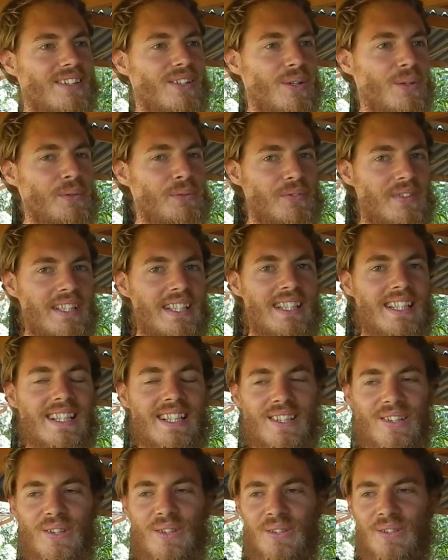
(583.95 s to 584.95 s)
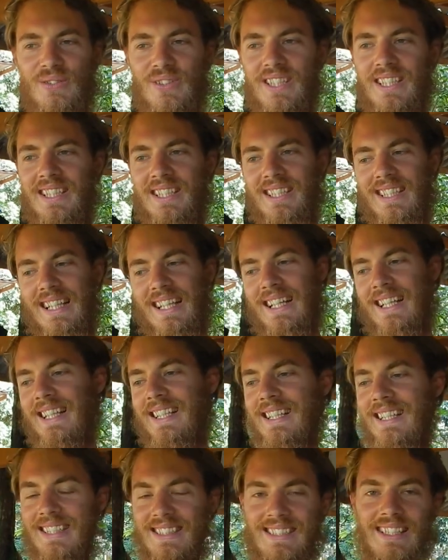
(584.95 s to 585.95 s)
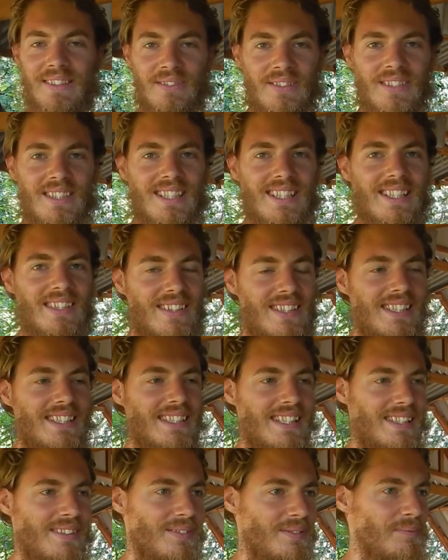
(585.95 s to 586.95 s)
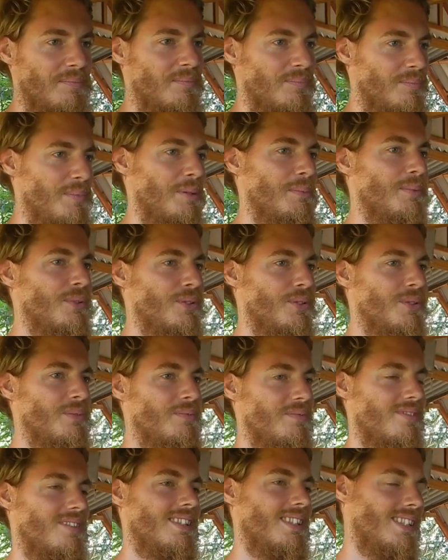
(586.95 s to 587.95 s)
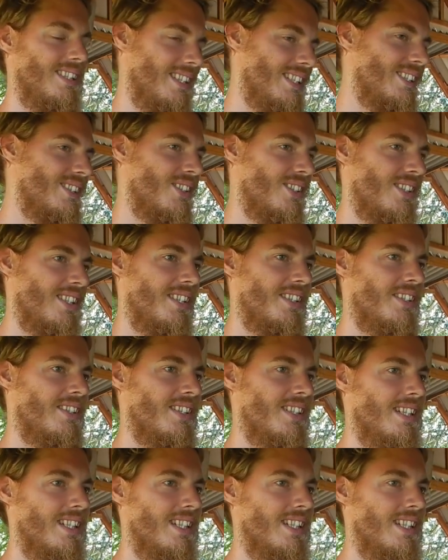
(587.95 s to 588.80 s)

Going vegan and going green is definitely things that people should at least consider.